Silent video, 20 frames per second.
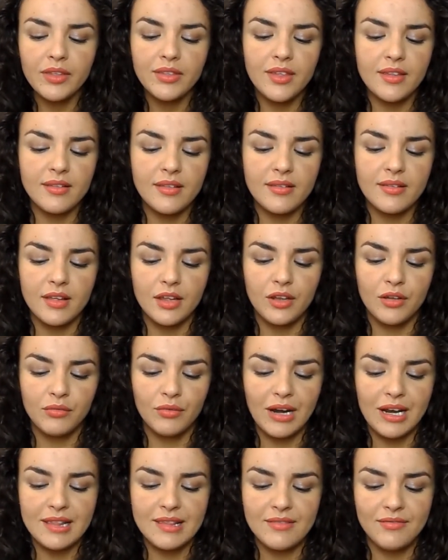this is a
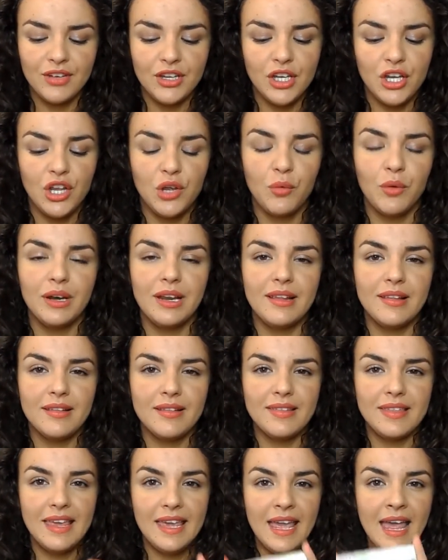relatively new one.
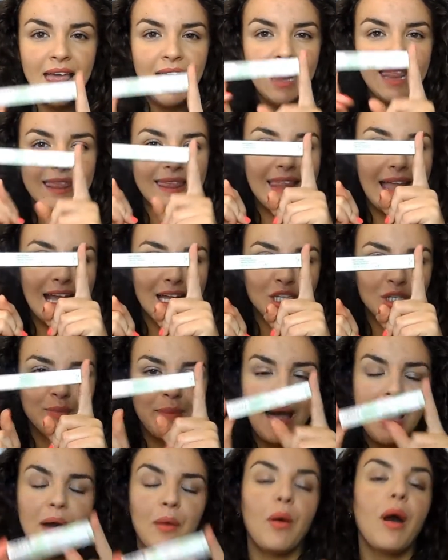It's the
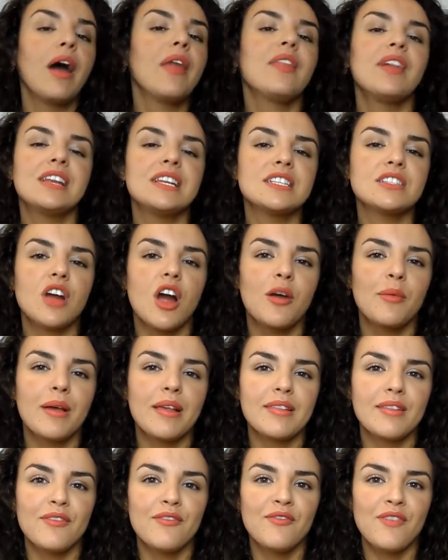Lash Power, and they describe
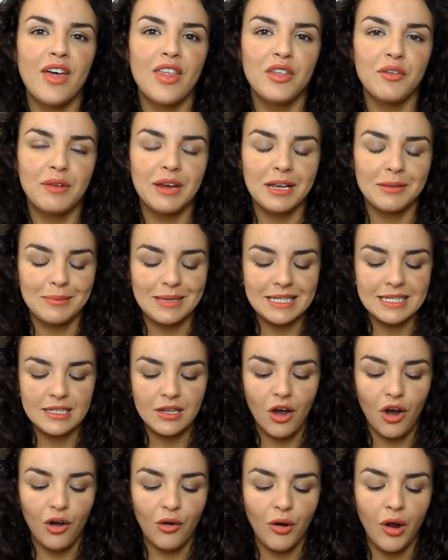it as a feathering
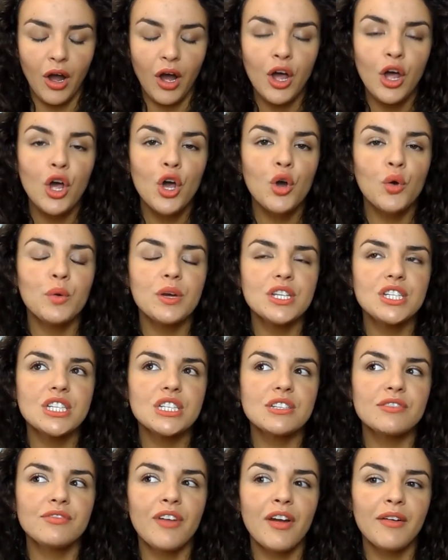mascara, which
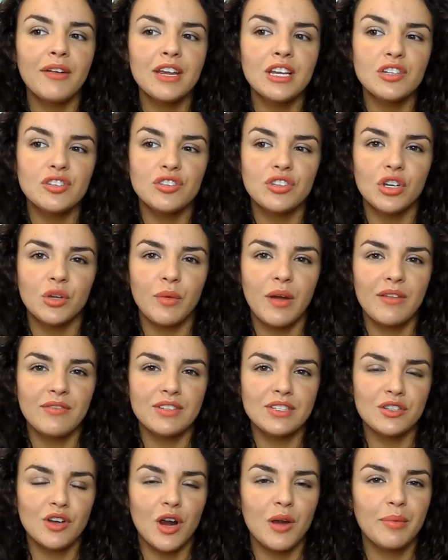is a very interesting way of
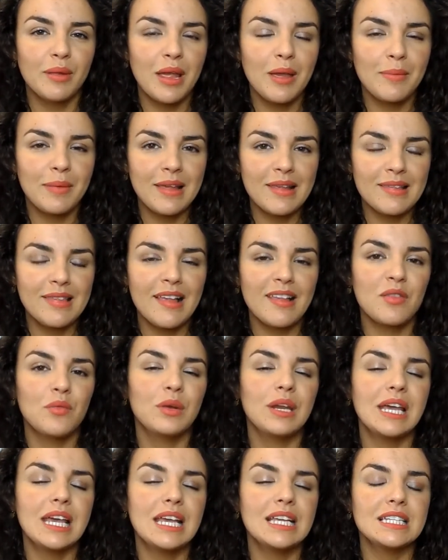describing it because that's
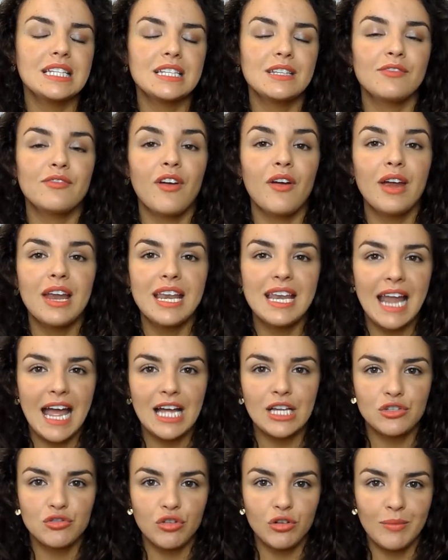what it is. It's a very
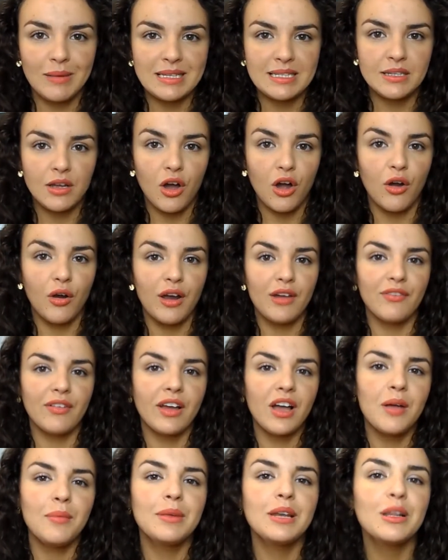natural mascara. If
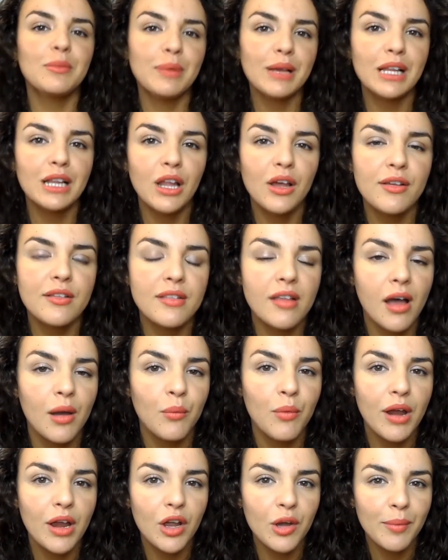I come a little bit closer,
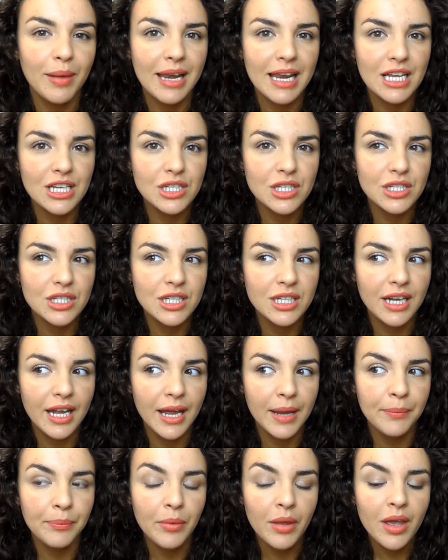I'm wearing up my lashes
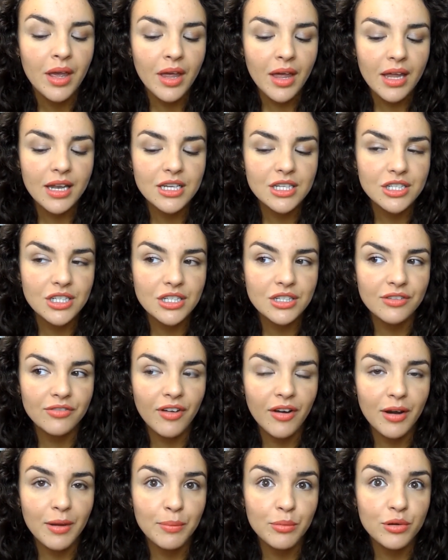today, and it's just a
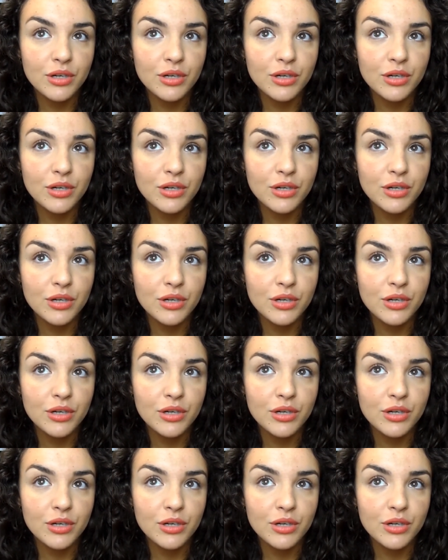very